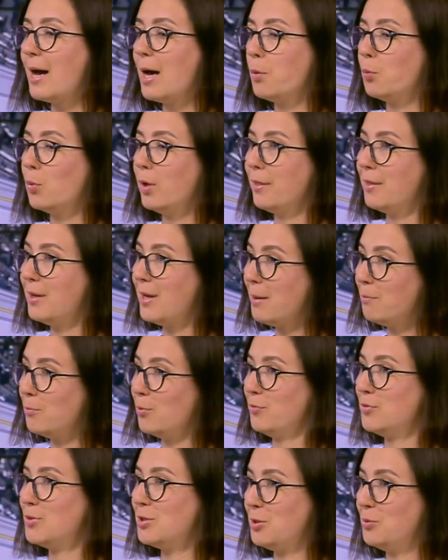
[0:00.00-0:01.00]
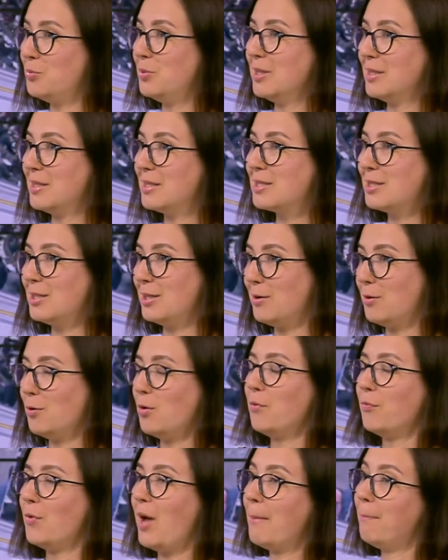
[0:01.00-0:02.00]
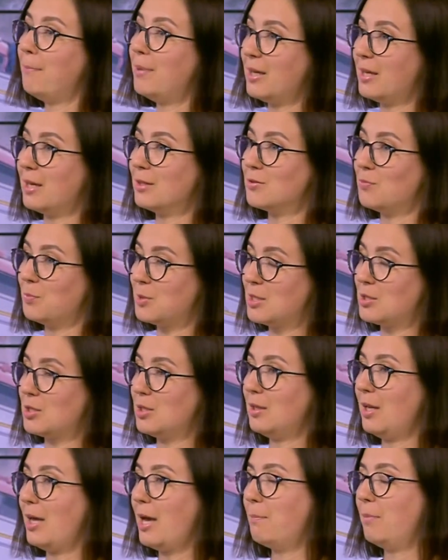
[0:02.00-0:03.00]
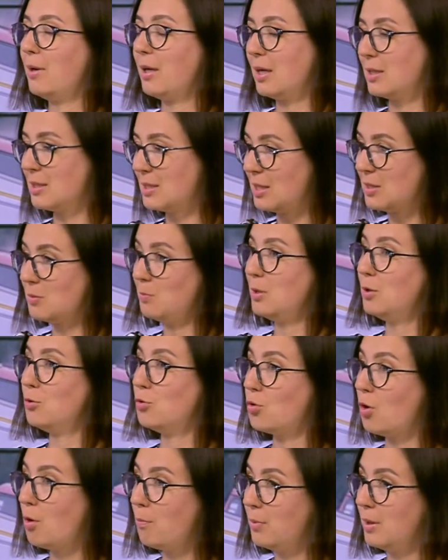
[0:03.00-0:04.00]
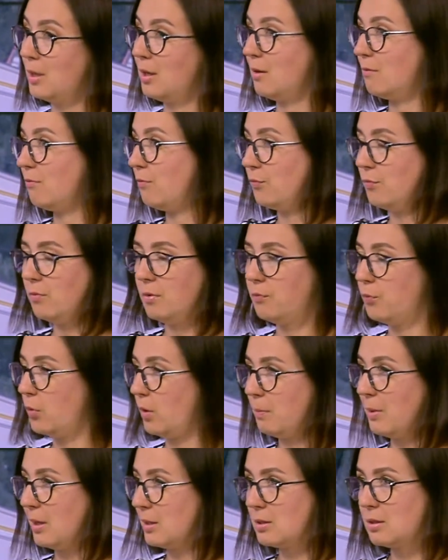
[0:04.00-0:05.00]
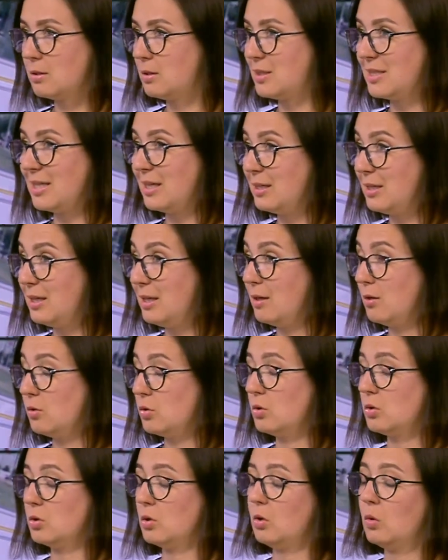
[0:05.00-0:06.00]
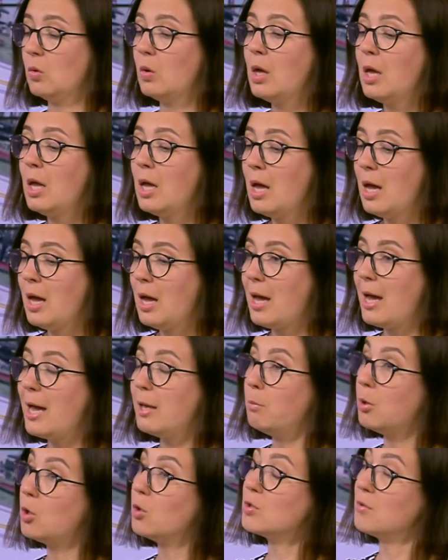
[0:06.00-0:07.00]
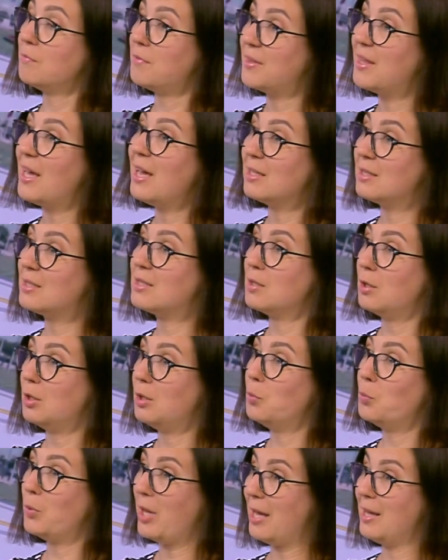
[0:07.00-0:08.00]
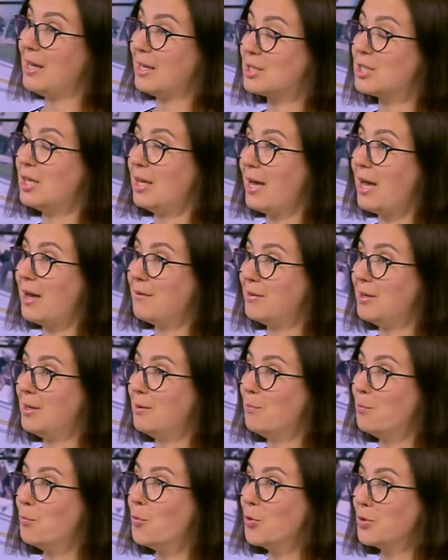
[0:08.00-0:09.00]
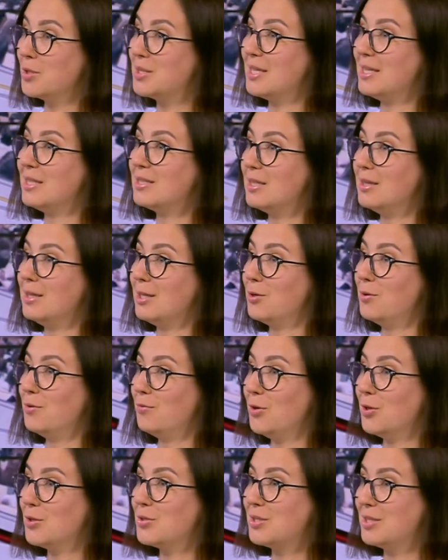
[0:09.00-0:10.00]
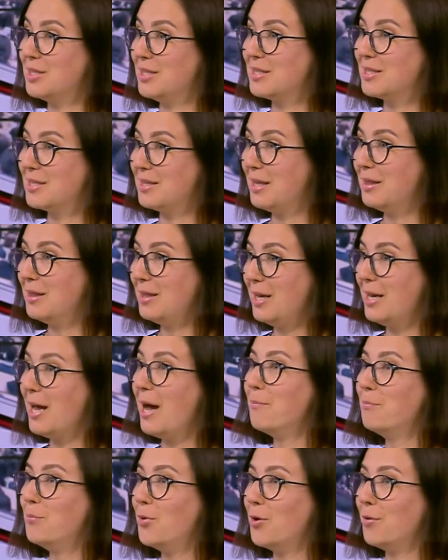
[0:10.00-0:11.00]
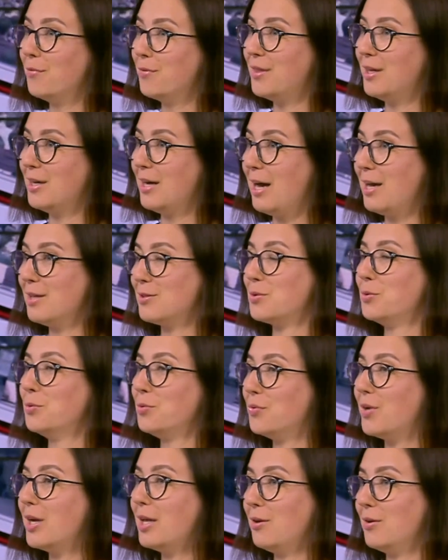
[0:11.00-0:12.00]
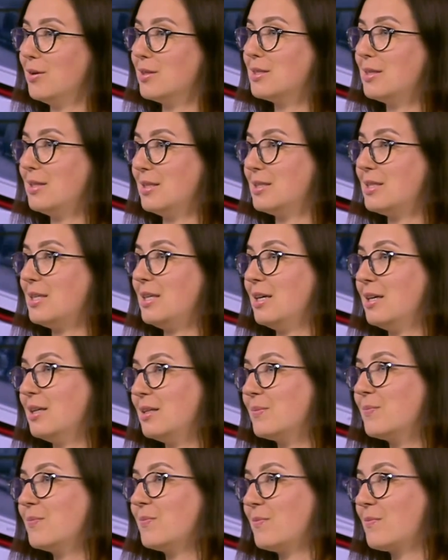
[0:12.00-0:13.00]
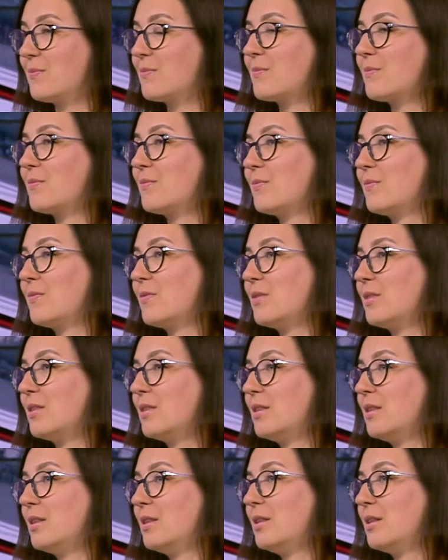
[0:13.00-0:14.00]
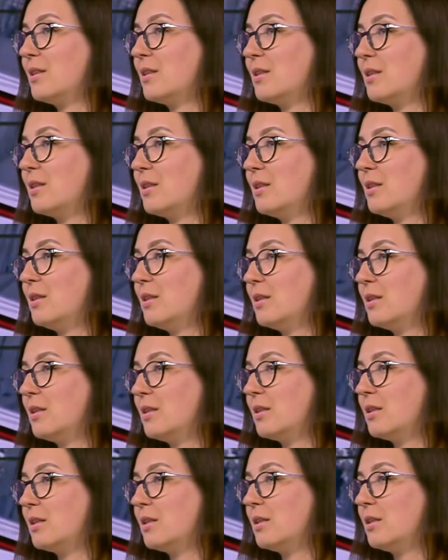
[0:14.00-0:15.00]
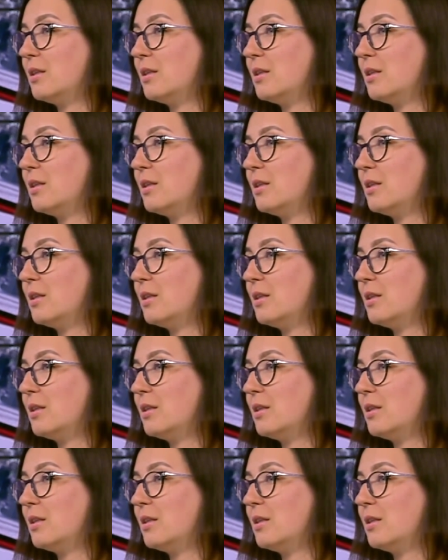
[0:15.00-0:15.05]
while the number of students, of applicants, potential applicants, has been dropping for the past 10 years or so. And because of that, we are actually having more seats in the universities than the number of the high school graduates this year. Well, is this only because of the